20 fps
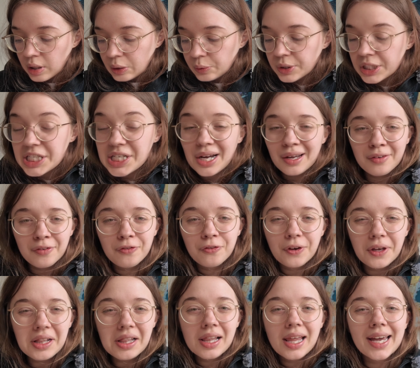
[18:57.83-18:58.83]
which I
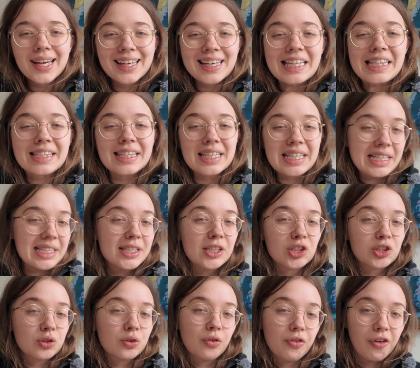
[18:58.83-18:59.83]
feel like it's
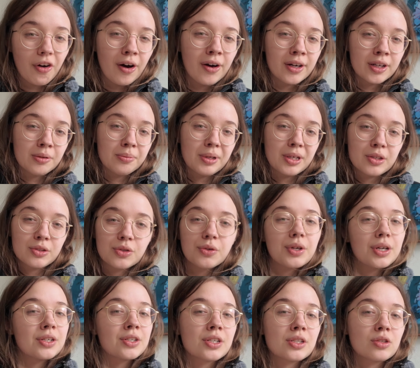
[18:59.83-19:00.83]
easier to find because
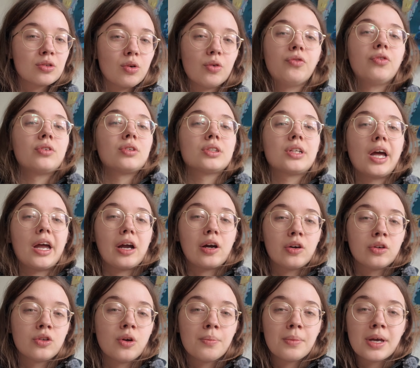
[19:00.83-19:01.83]
you can just go for The
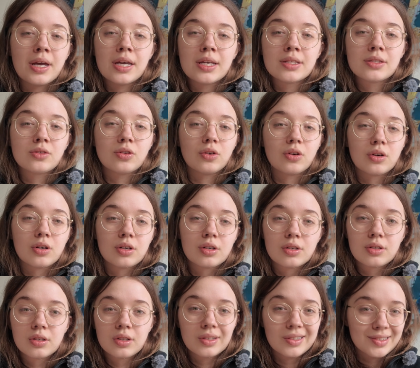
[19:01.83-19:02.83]
Economist
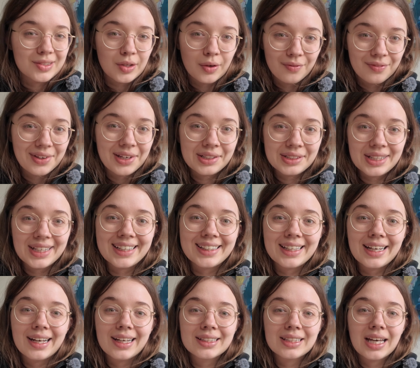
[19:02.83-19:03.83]
or something
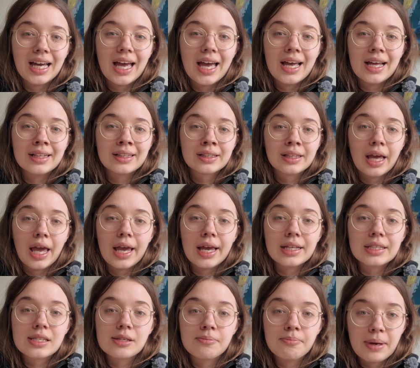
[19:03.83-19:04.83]
like that, and
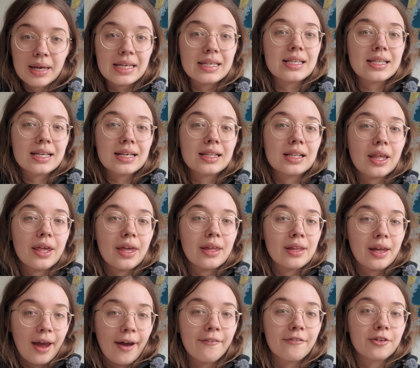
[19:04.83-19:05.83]
it's basically
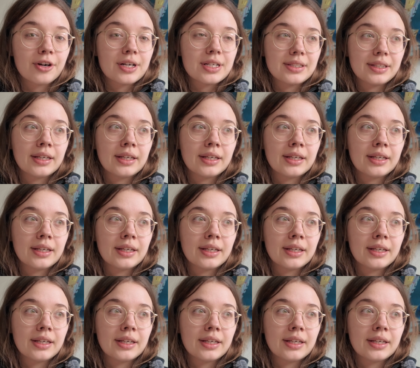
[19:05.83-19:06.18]
in every